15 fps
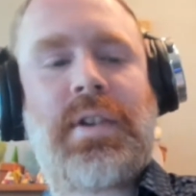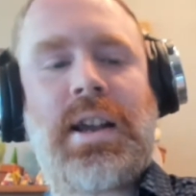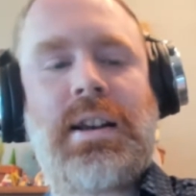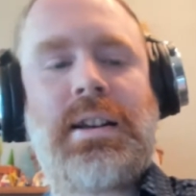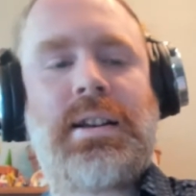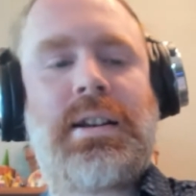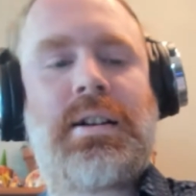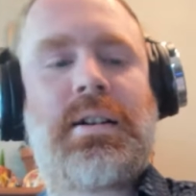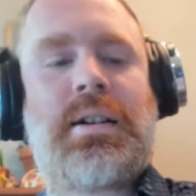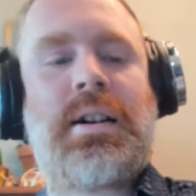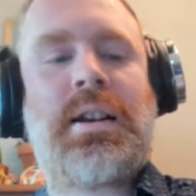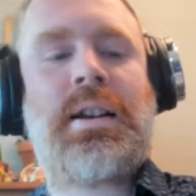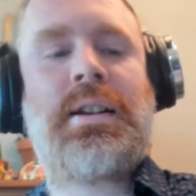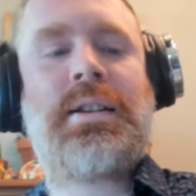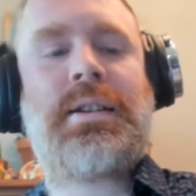80
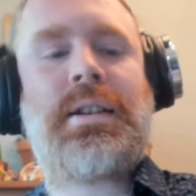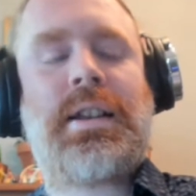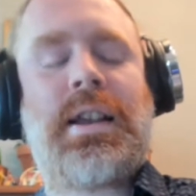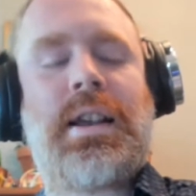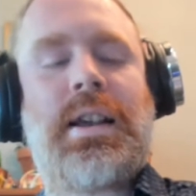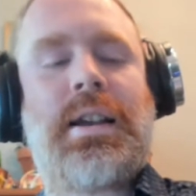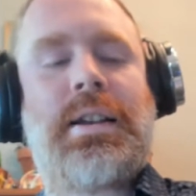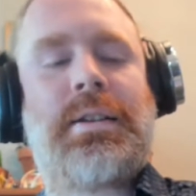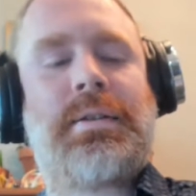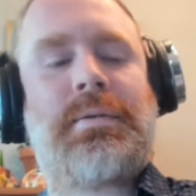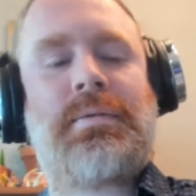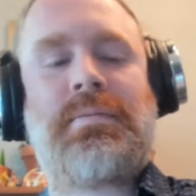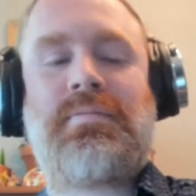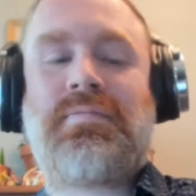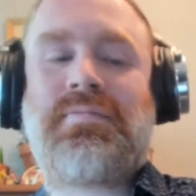here. And